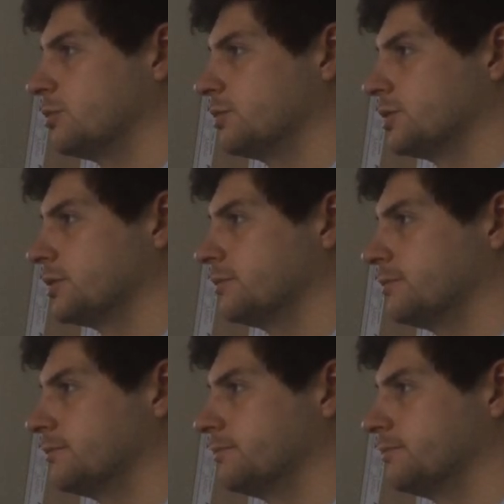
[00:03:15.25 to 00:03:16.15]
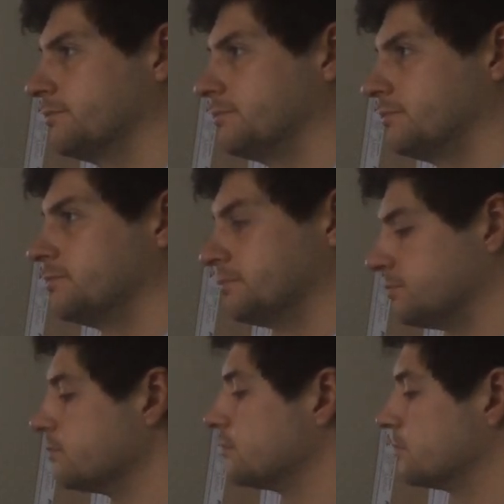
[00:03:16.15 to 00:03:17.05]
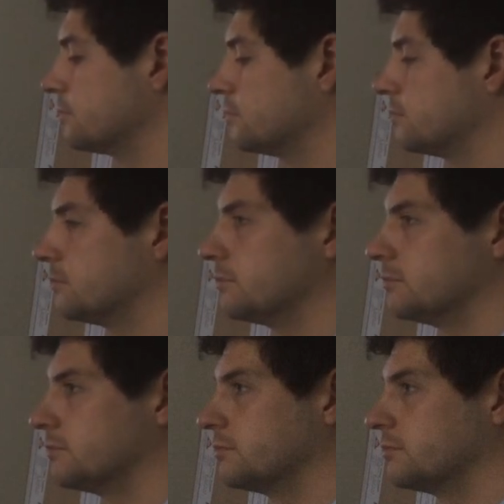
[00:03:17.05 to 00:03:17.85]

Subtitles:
Yeah, right, yeah. We already do, yeah.